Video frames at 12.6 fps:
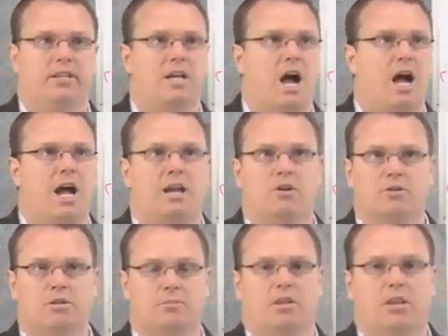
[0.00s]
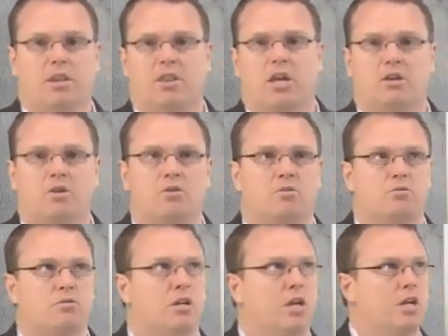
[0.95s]
guide or something that they
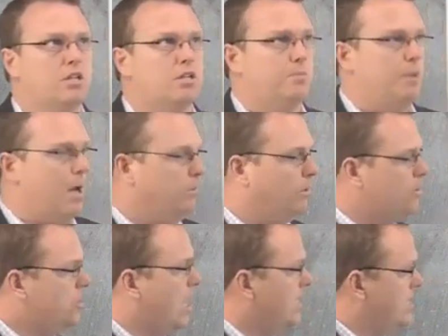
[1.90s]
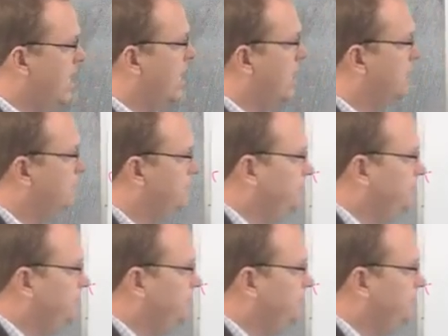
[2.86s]
use to publish that data